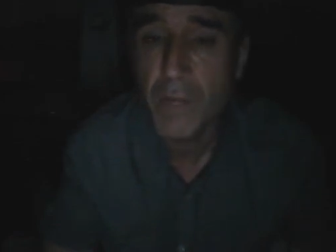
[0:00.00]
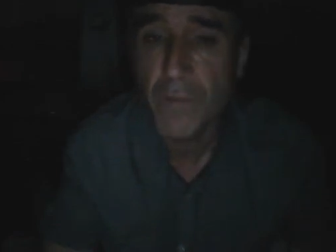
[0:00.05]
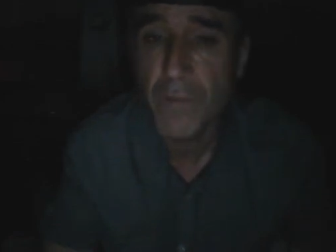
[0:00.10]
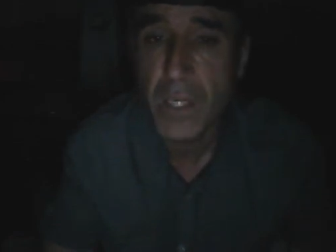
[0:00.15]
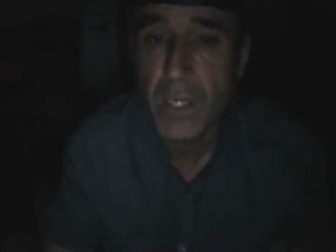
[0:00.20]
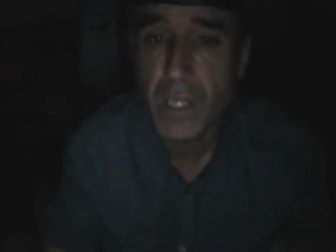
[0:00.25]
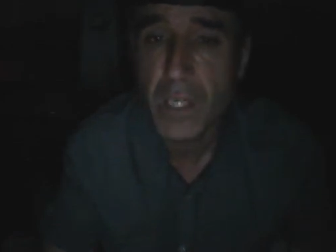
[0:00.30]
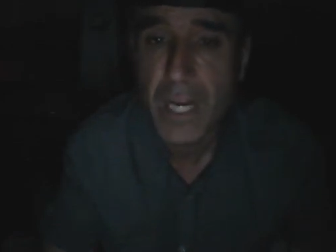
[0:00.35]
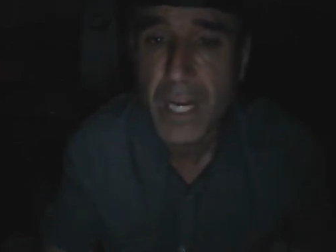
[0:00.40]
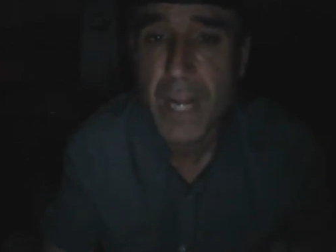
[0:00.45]
I
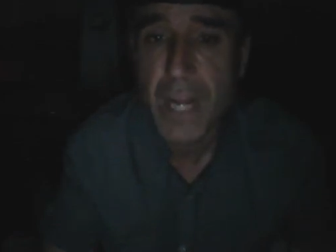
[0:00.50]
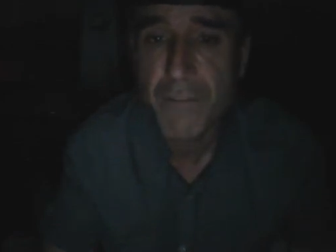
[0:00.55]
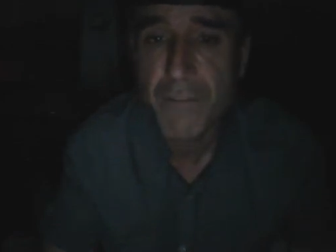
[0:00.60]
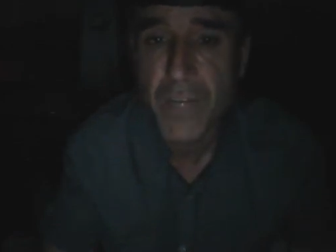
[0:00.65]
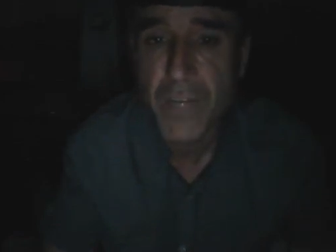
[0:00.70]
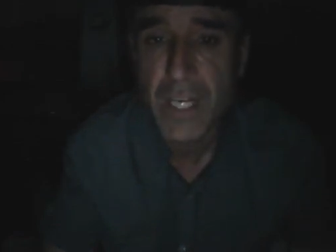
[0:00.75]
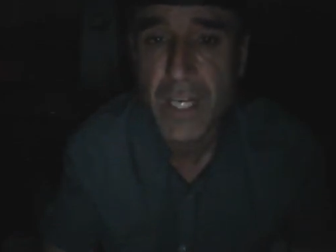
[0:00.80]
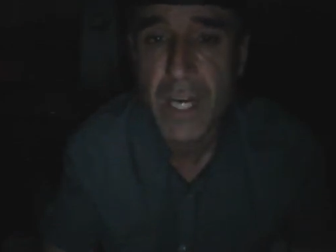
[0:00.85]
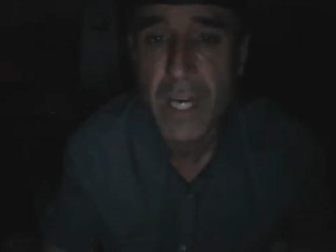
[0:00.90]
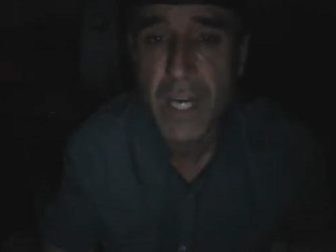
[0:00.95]
got a fucking
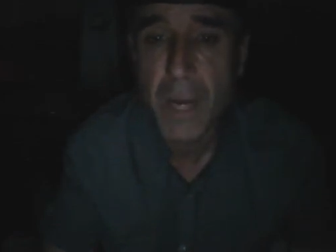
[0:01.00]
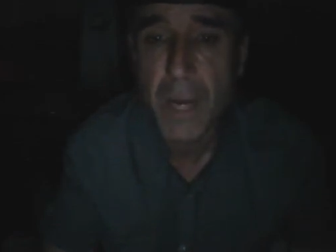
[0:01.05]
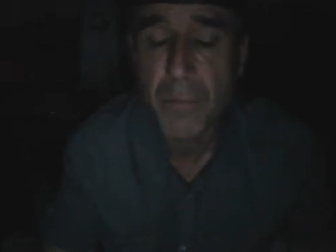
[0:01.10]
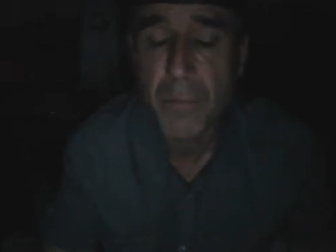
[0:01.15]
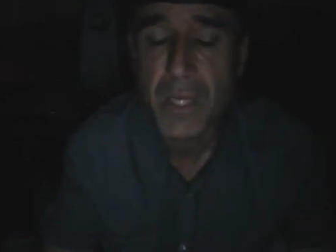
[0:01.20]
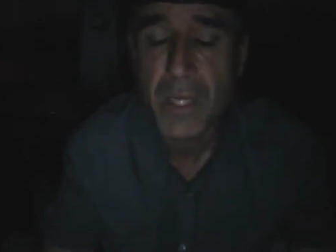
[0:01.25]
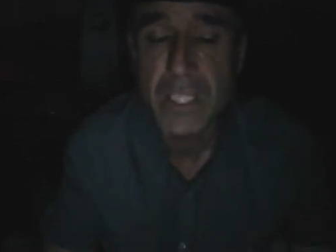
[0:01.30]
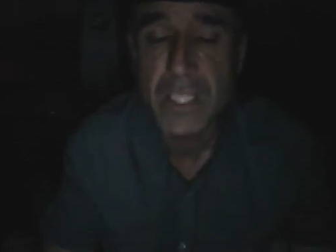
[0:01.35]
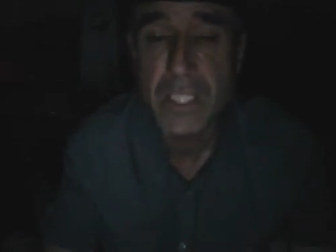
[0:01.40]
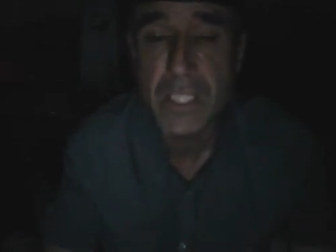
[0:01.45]
operating
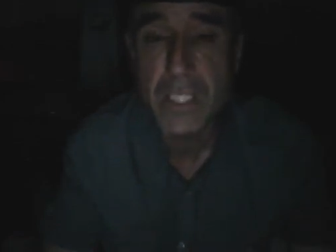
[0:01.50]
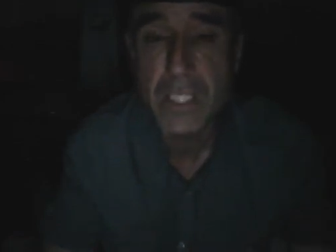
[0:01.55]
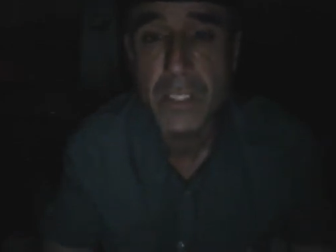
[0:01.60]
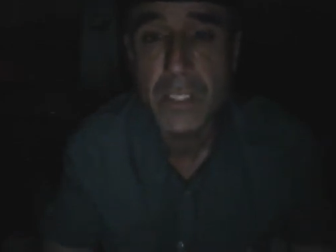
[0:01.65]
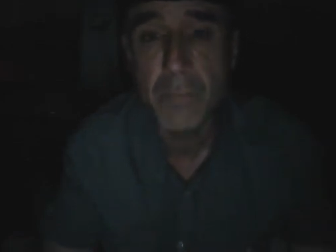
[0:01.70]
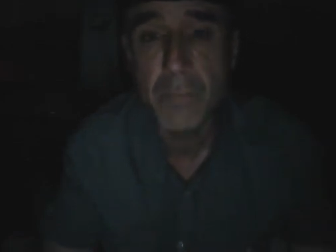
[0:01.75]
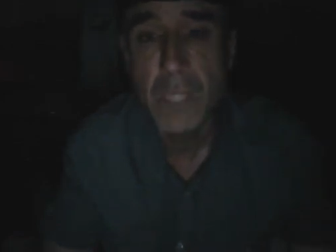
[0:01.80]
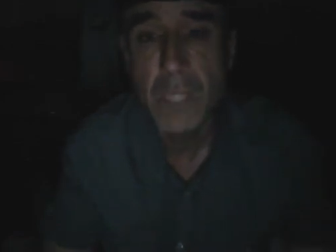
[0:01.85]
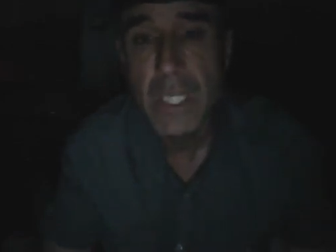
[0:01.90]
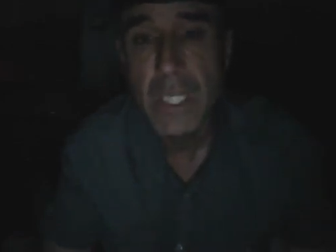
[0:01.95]
system.
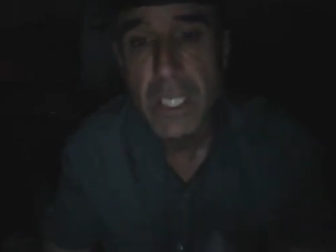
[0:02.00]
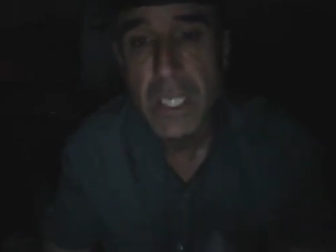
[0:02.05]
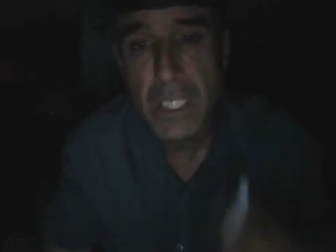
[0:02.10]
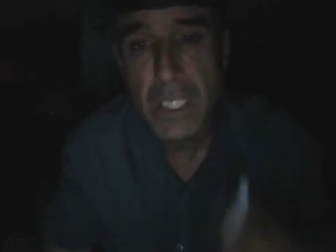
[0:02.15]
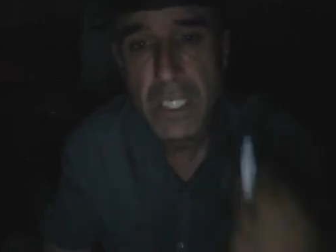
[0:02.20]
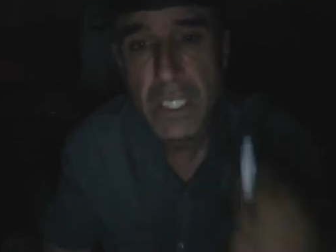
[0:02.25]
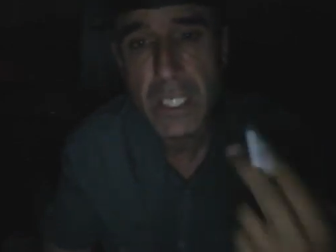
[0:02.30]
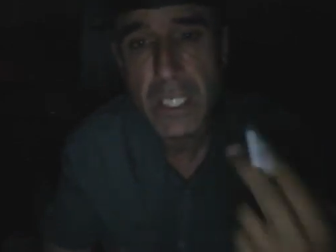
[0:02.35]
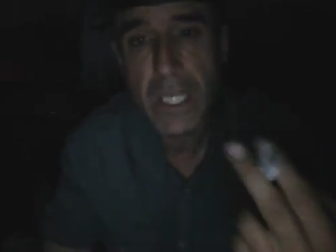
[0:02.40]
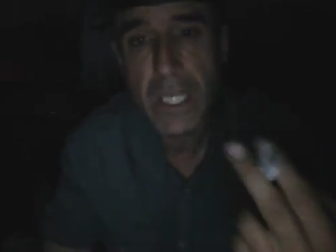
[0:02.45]

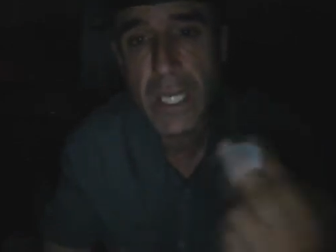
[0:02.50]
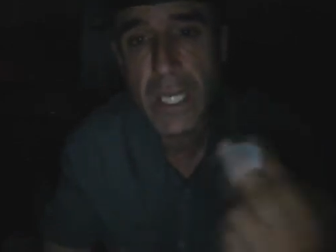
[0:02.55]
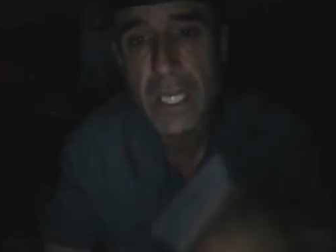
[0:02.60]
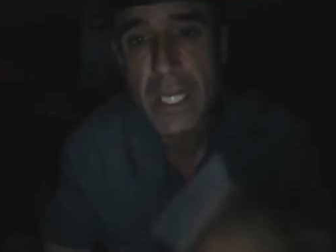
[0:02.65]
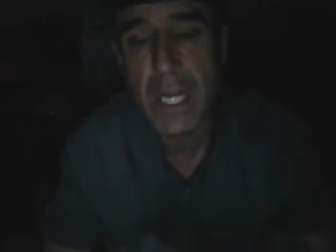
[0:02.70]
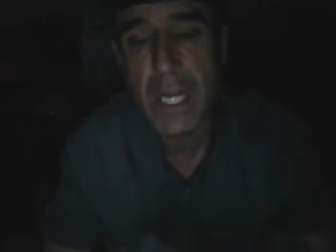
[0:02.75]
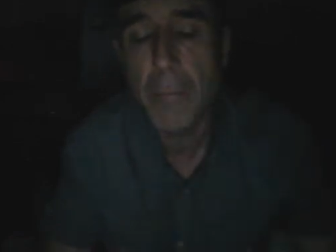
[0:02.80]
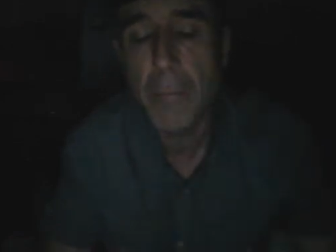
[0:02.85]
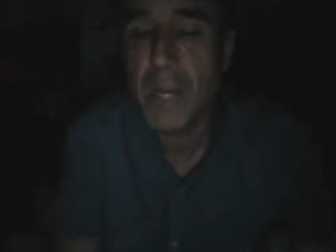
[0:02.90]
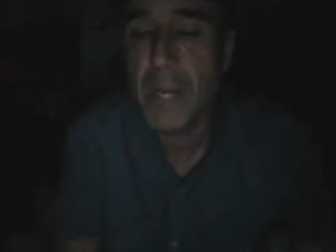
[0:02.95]
Yeah, I
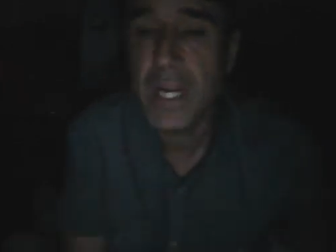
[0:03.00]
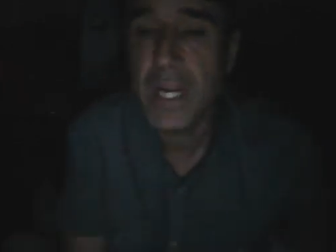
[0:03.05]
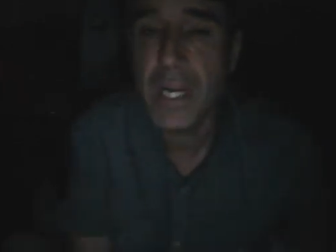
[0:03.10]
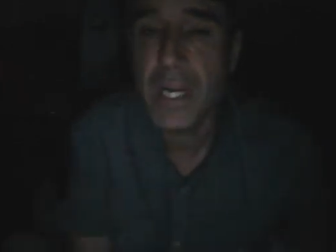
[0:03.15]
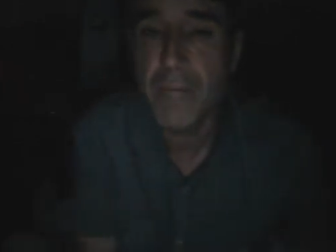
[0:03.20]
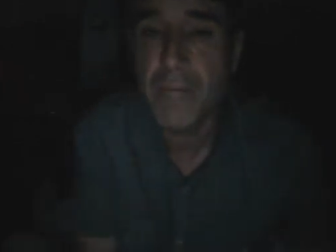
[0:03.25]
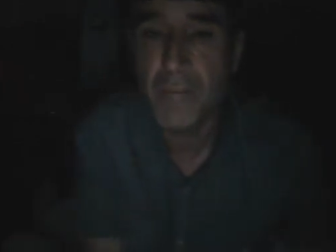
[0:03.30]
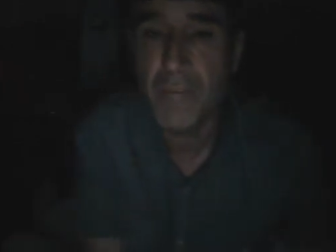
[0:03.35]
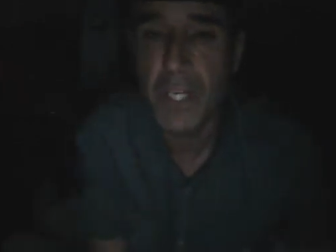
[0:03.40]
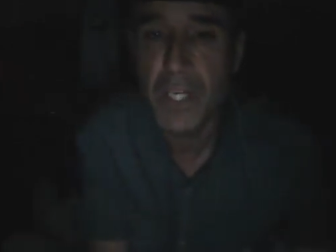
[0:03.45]
got a
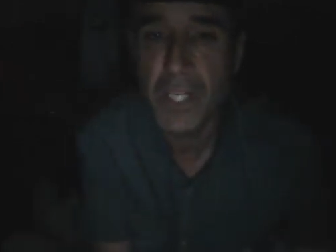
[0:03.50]
vision.